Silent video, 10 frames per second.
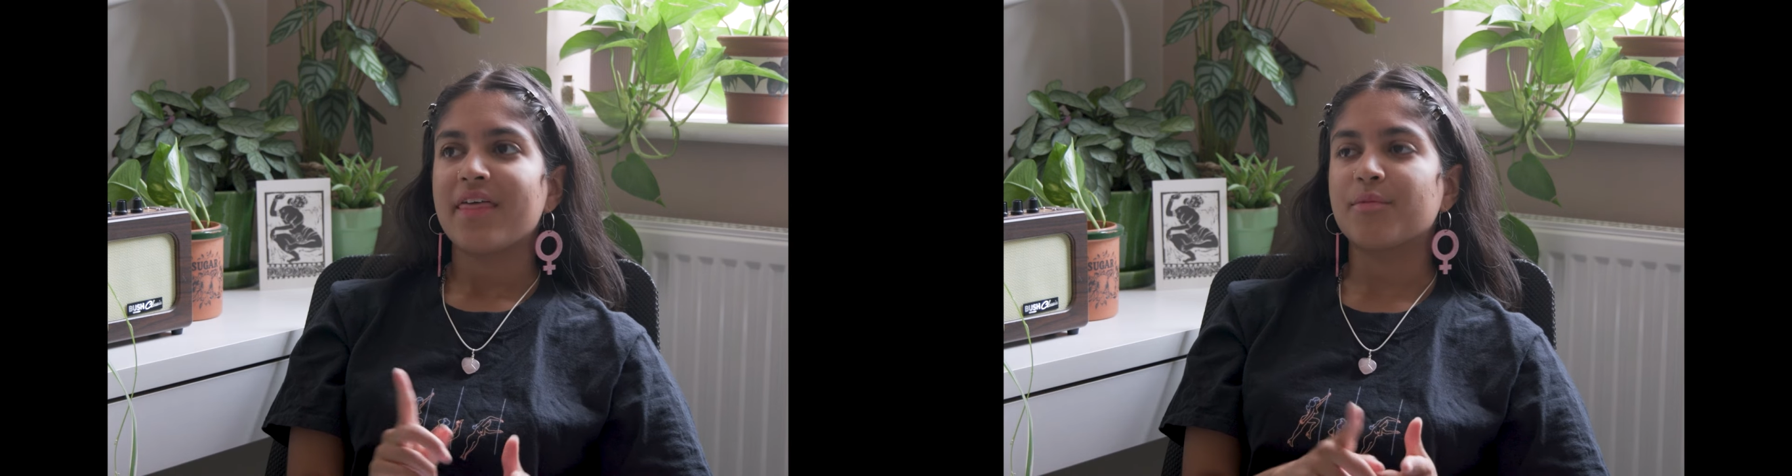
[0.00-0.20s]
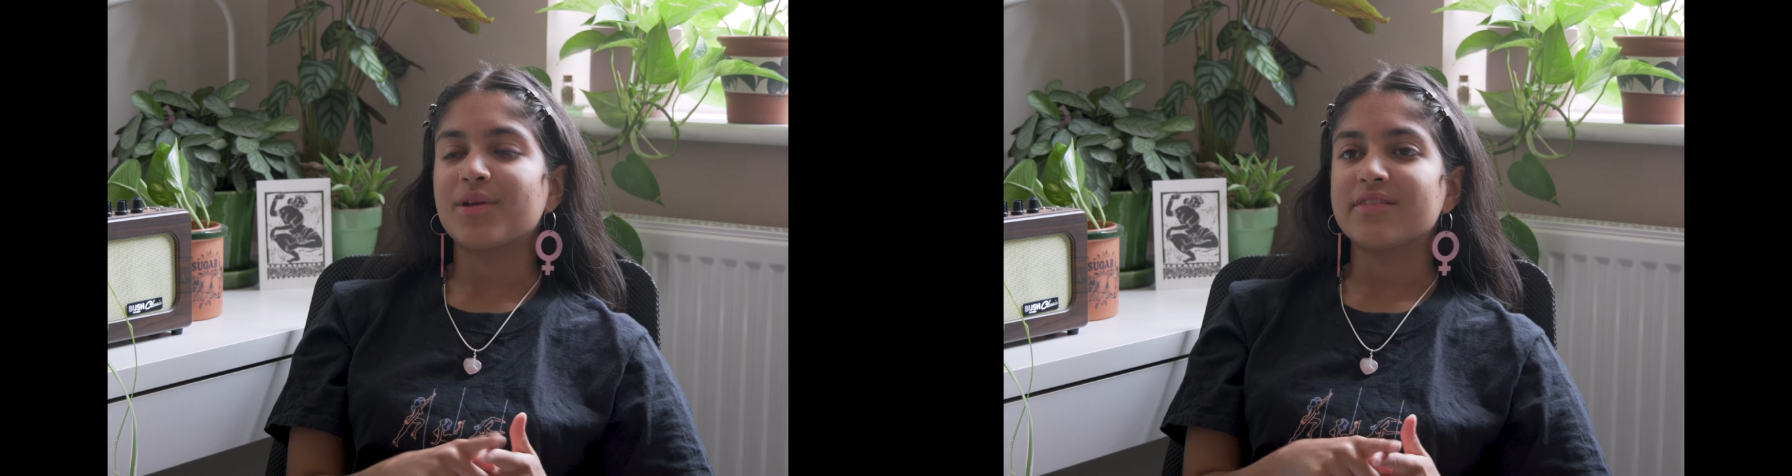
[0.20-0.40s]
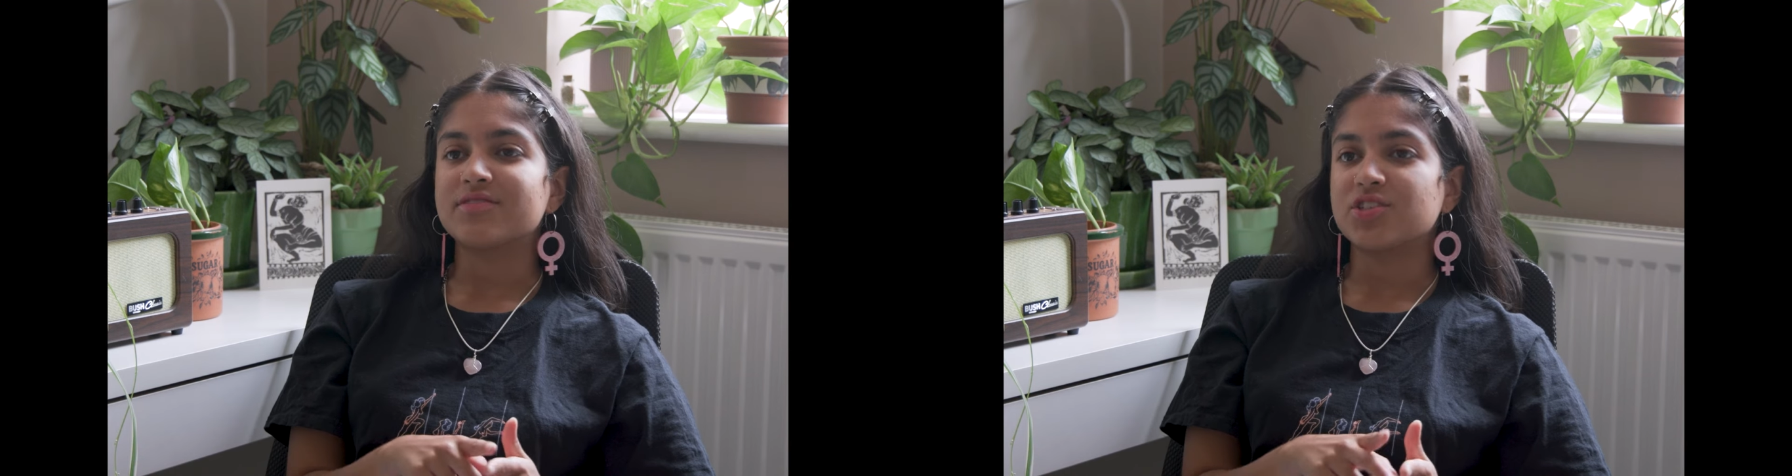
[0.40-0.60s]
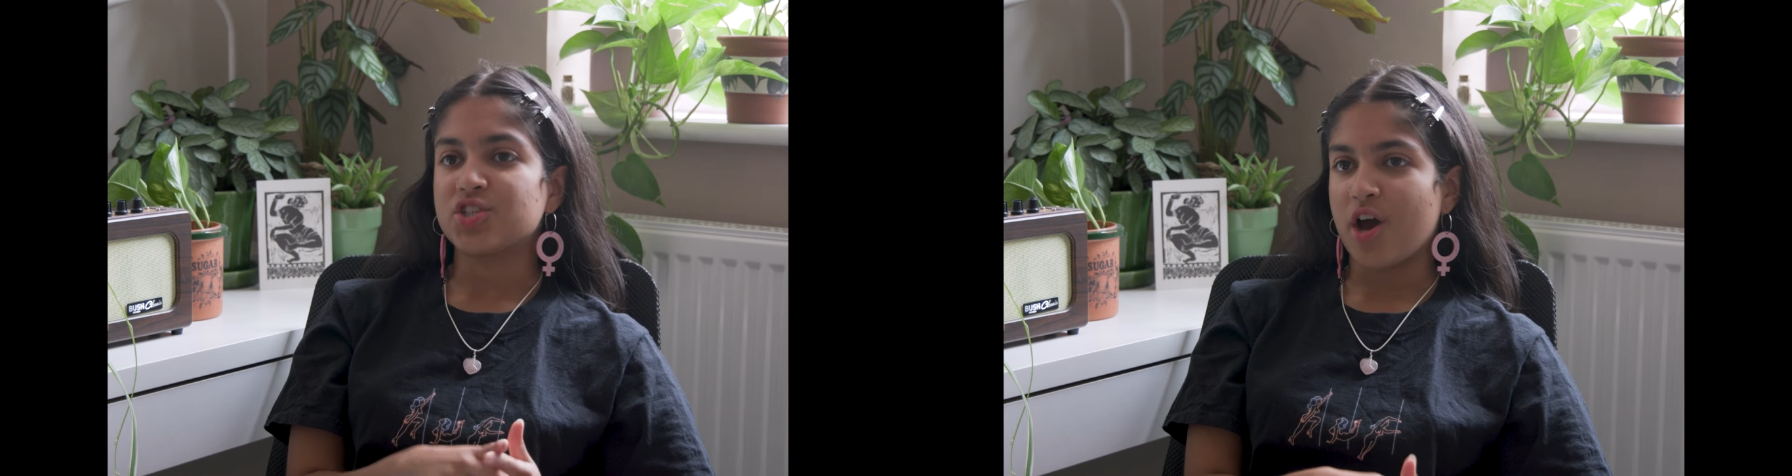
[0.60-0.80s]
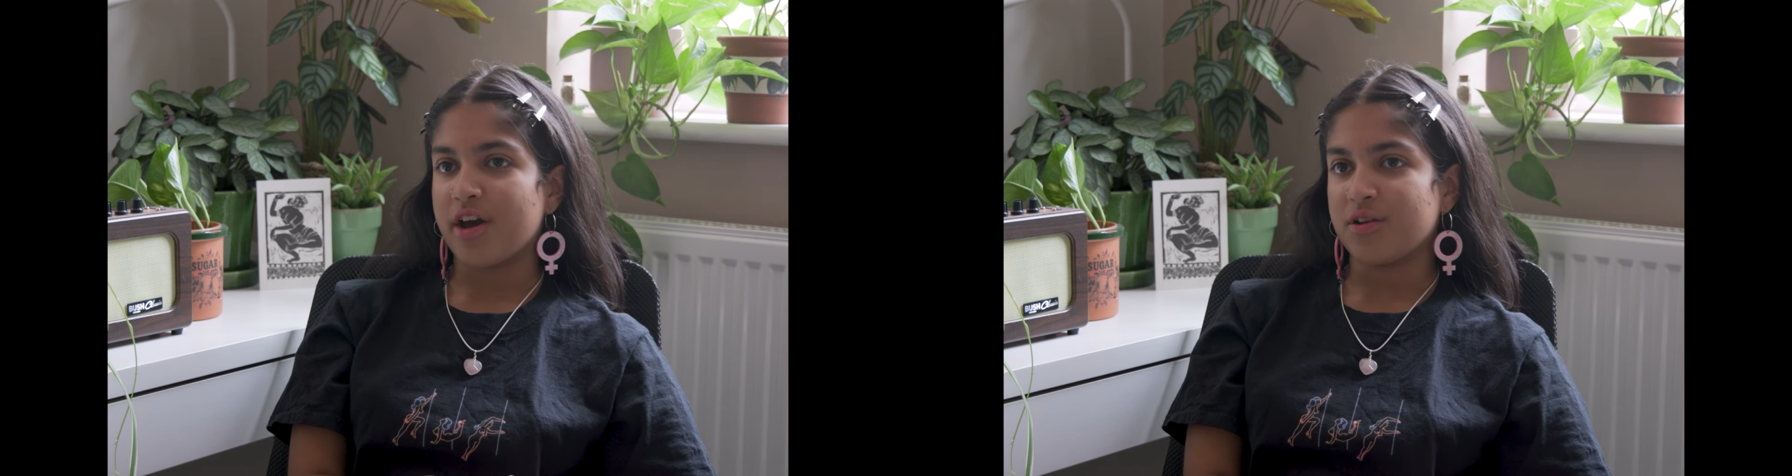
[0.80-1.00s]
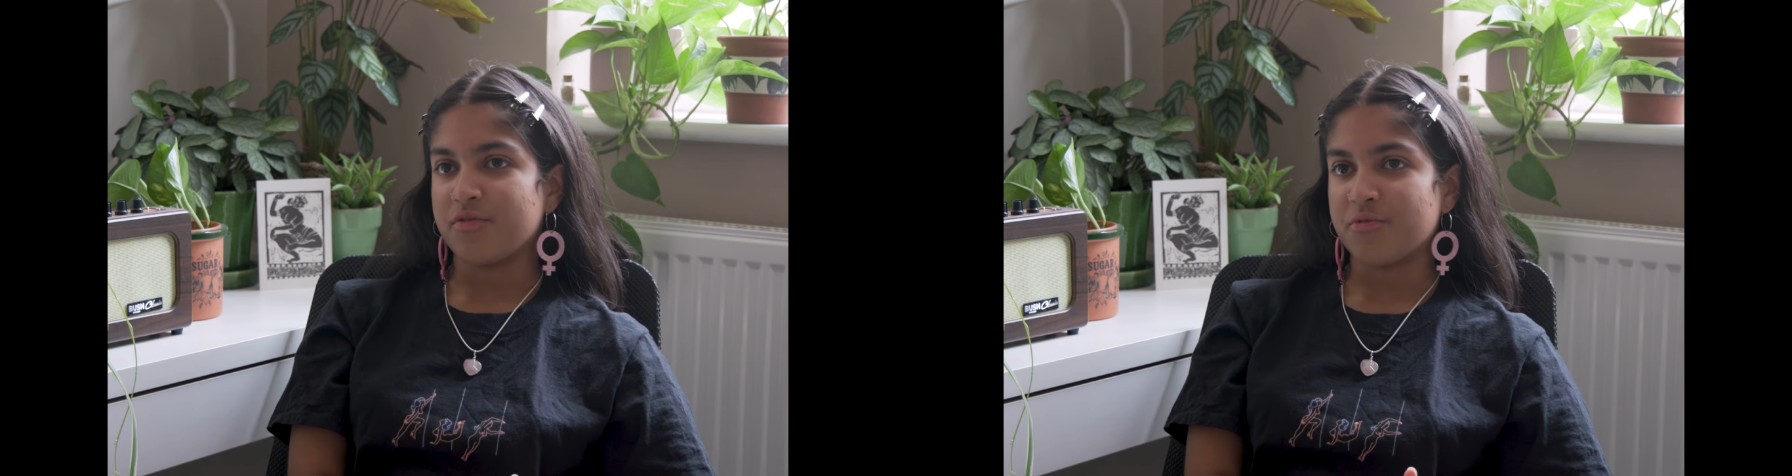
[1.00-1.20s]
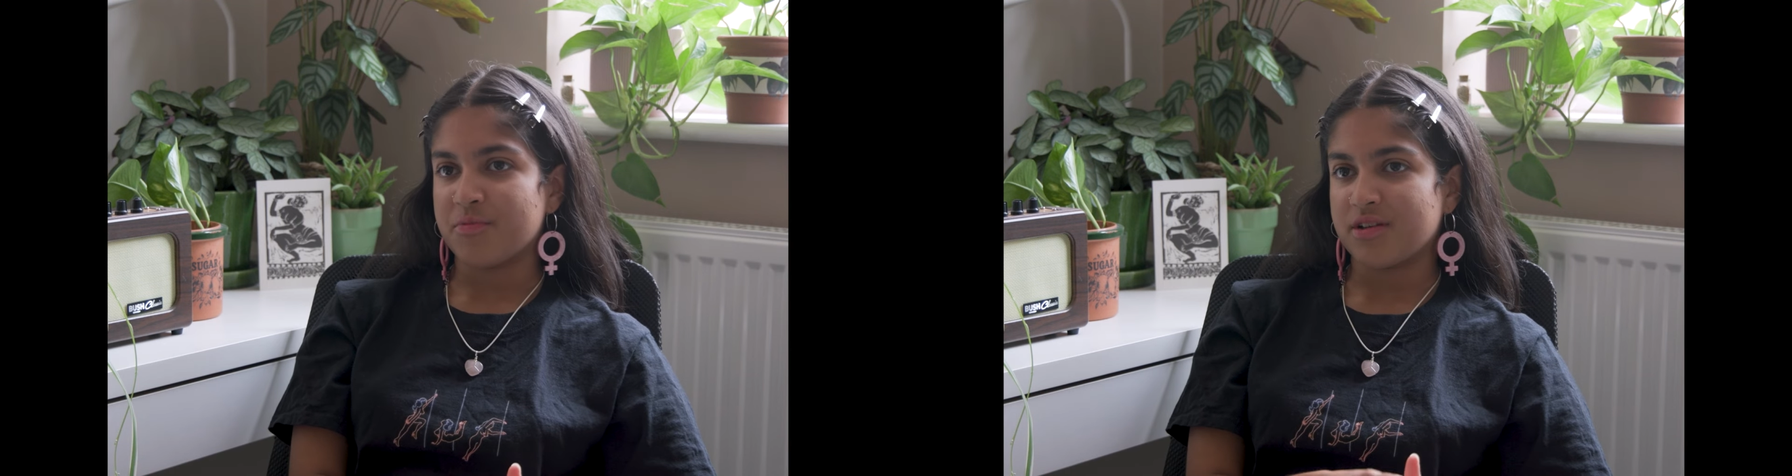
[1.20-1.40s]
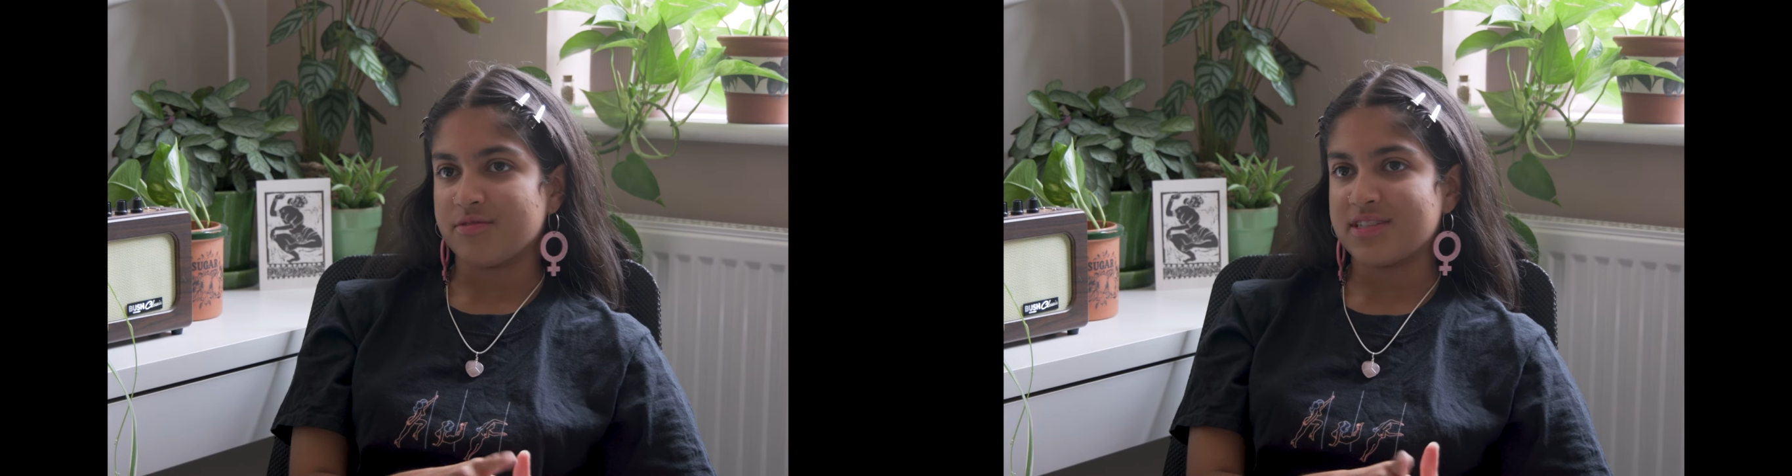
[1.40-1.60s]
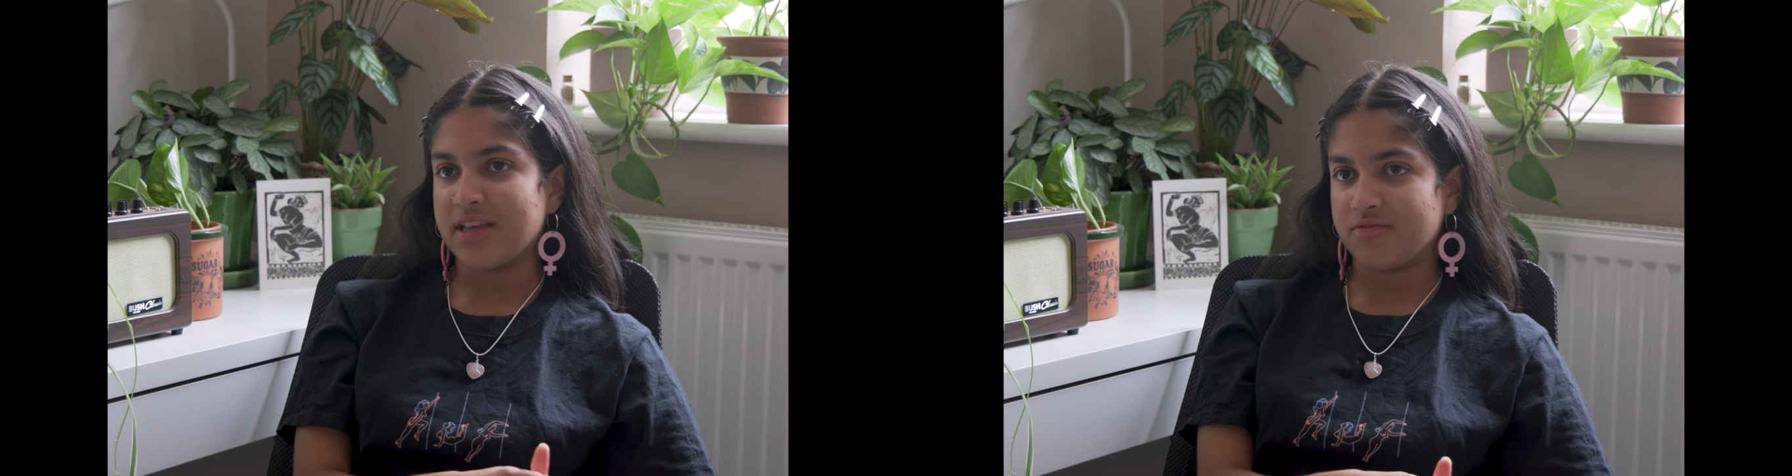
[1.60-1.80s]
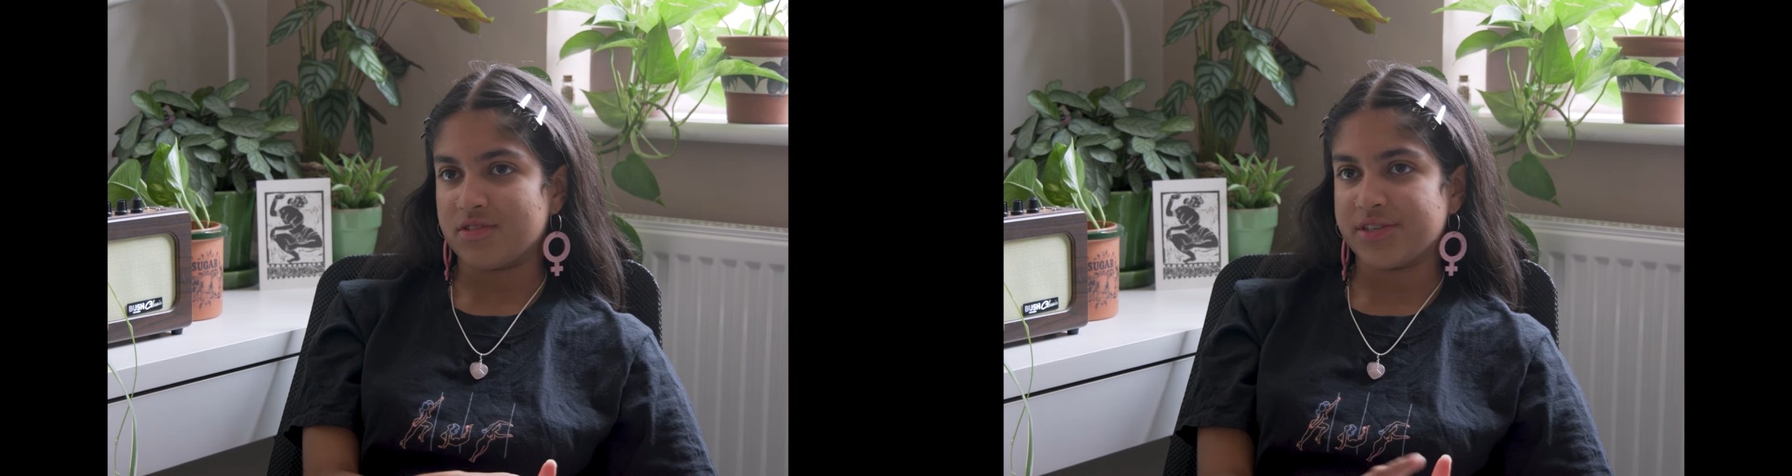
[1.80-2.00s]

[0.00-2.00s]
and we lived in China from when I was 7